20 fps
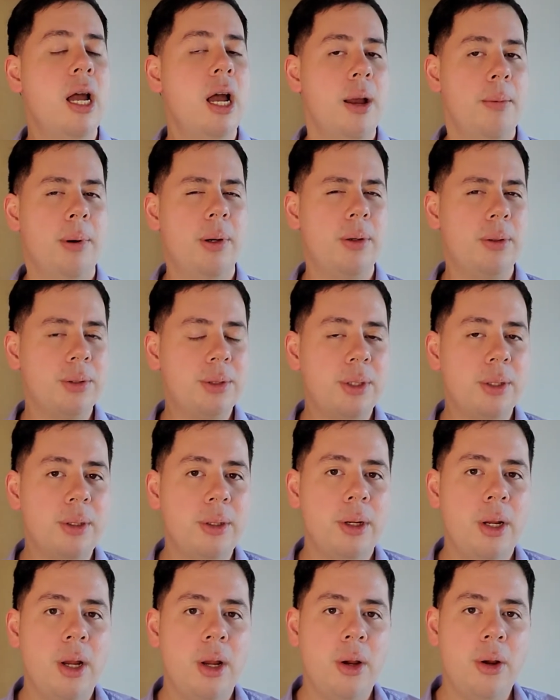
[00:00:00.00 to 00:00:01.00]
but also
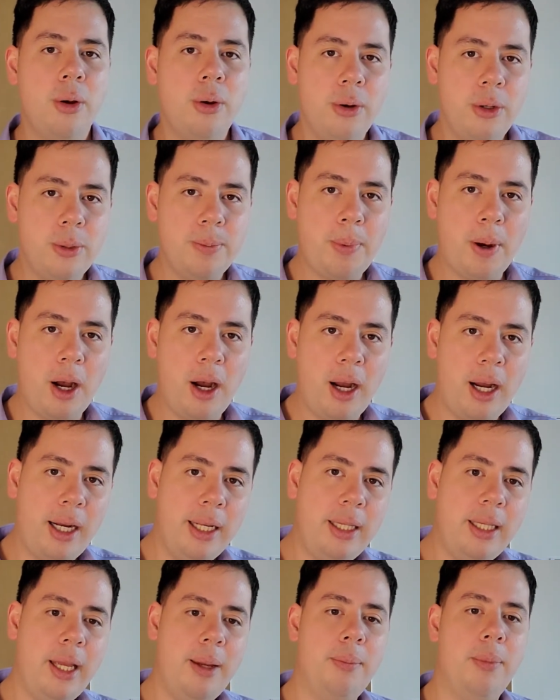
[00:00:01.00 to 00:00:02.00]
who's
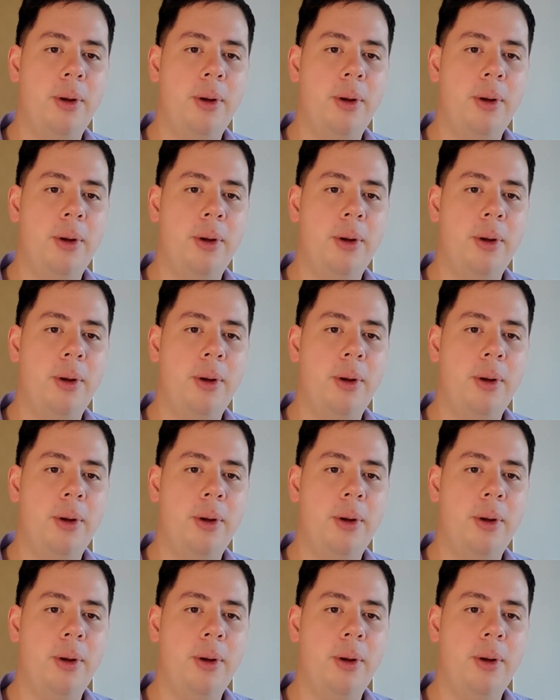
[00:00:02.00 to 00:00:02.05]
behind them,